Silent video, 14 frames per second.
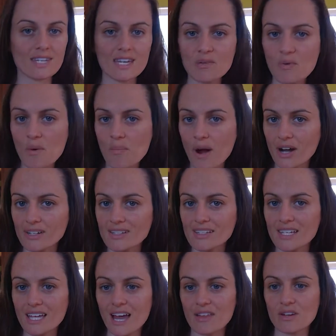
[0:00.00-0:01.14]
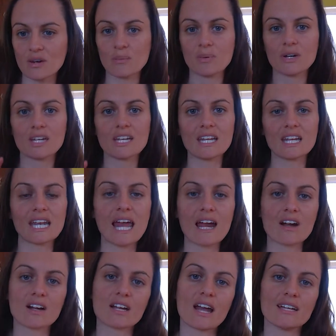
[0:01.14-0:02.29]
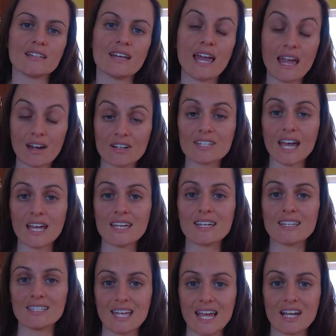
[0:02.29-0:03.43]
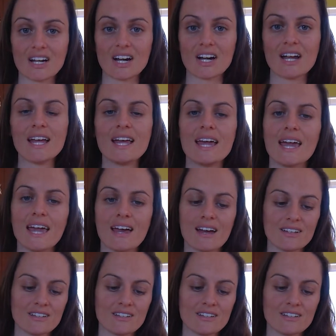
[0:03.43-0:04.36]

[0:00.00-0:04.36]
mix equal parts together, put it in an airtight container,